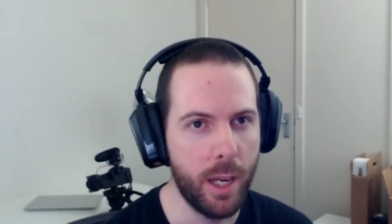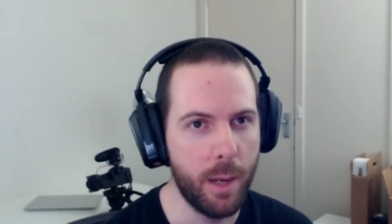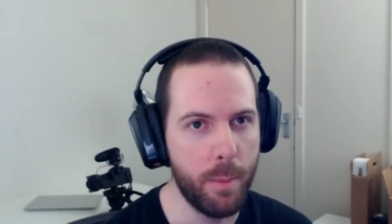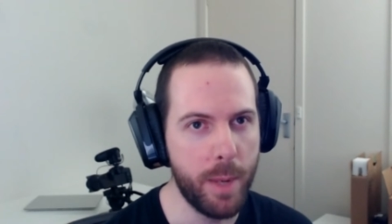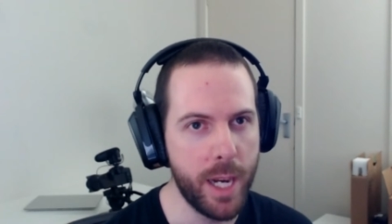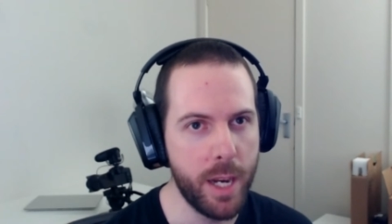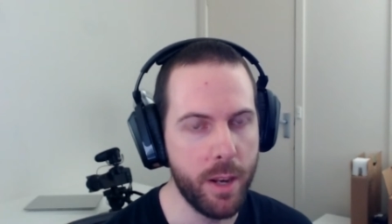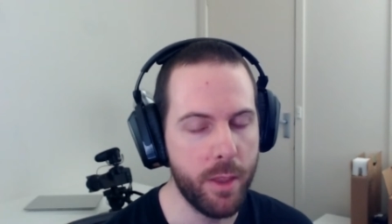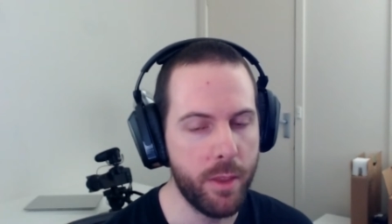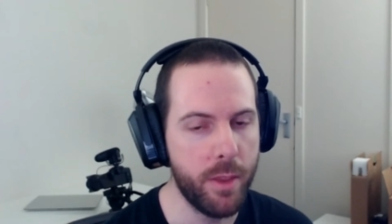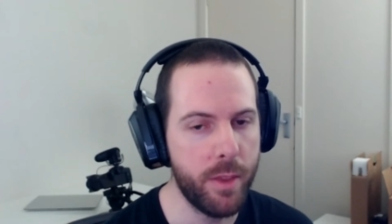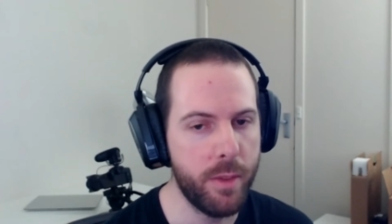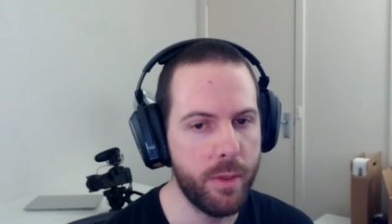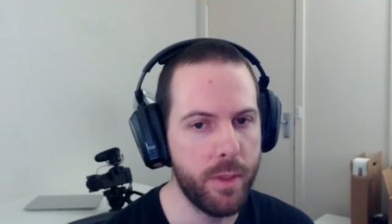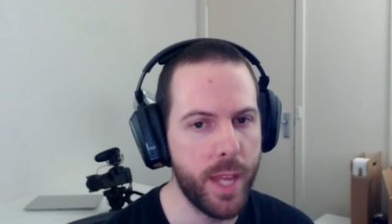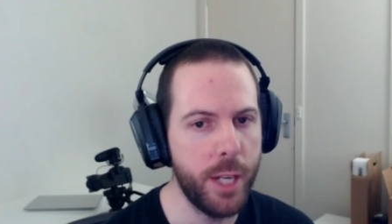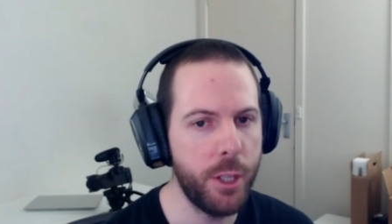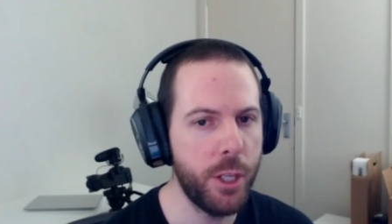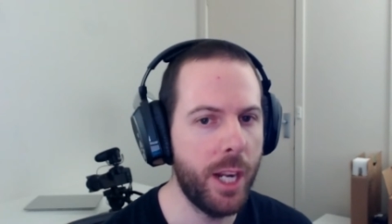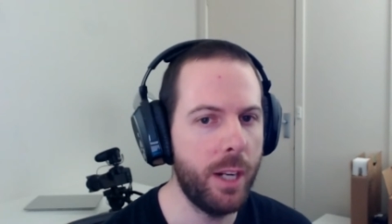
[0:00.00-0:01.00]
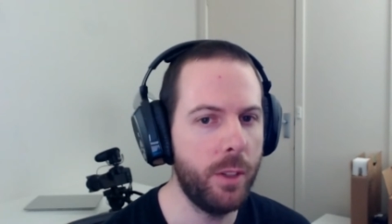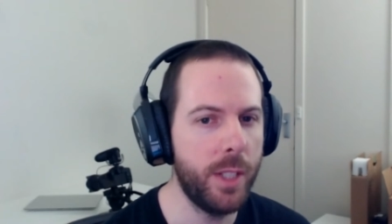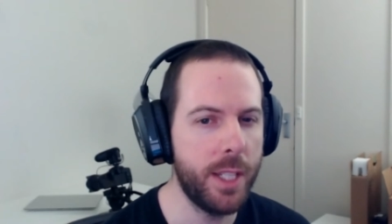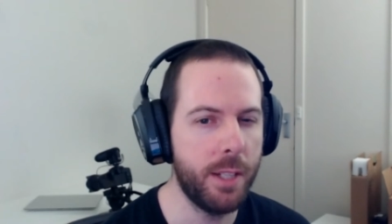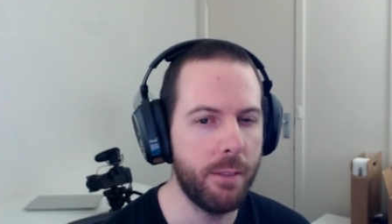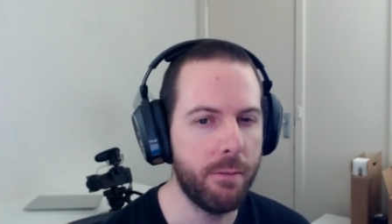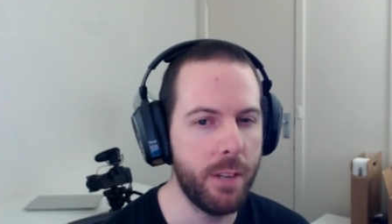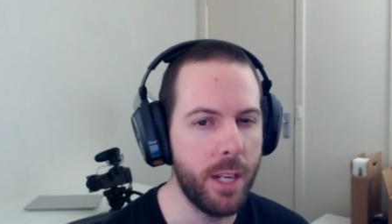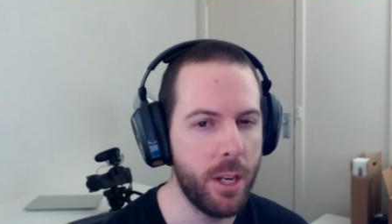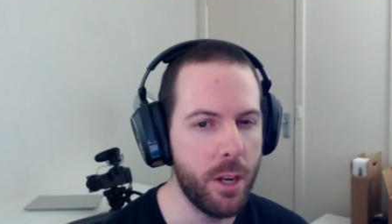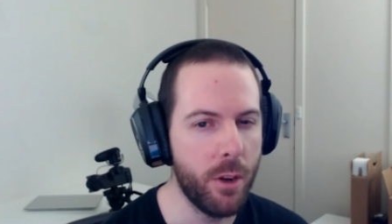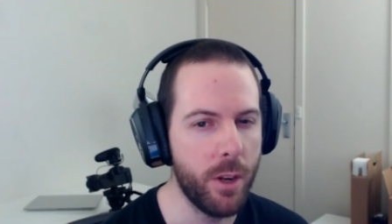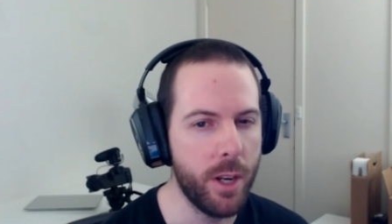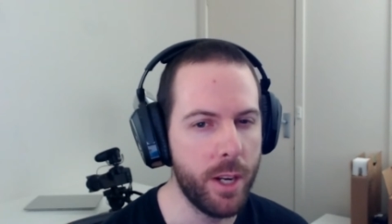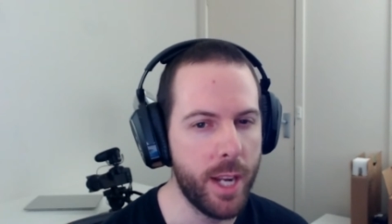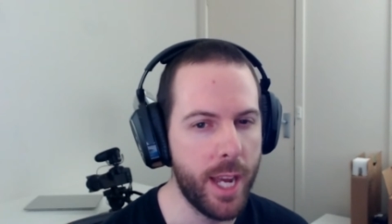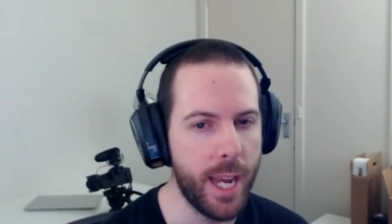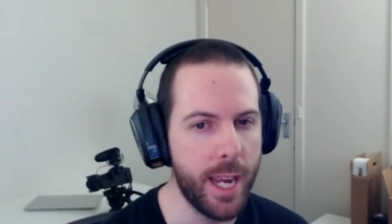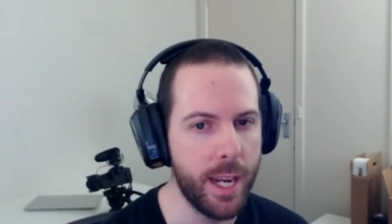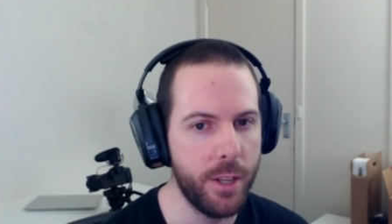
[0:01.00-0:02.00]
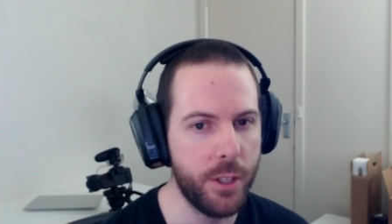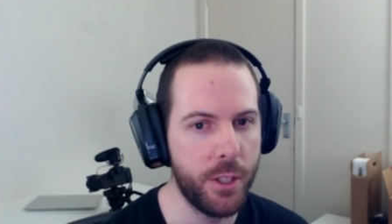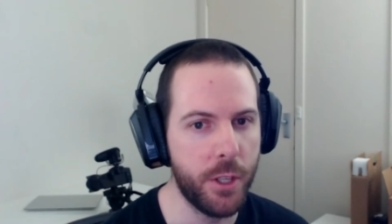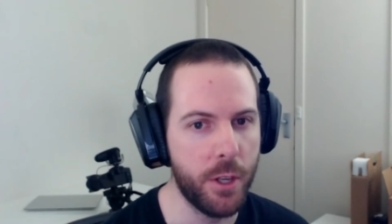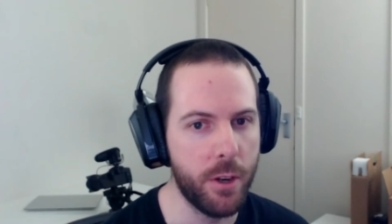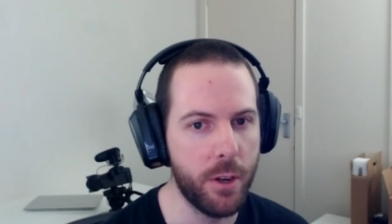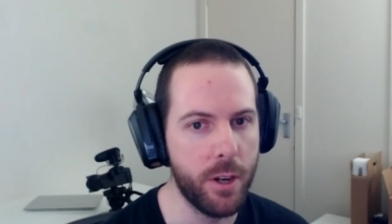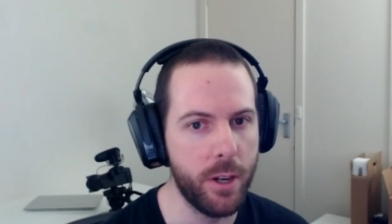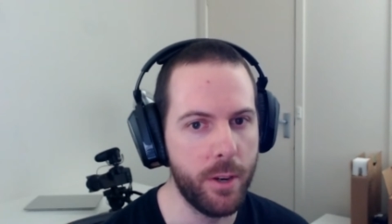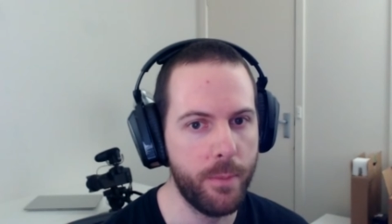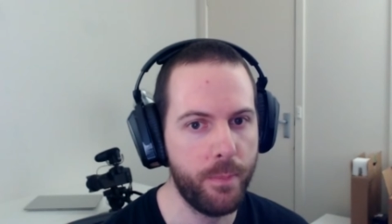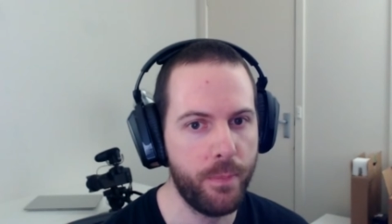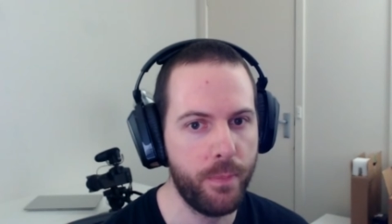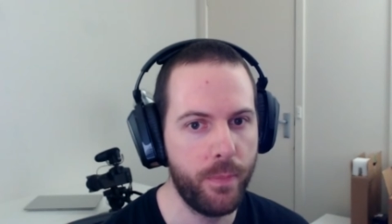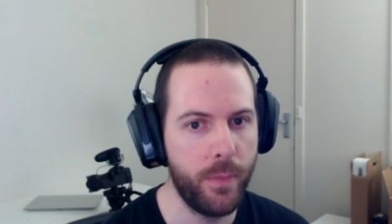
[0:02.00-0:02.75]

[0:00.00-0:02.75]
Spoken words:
I mean, their channel does a video a day, so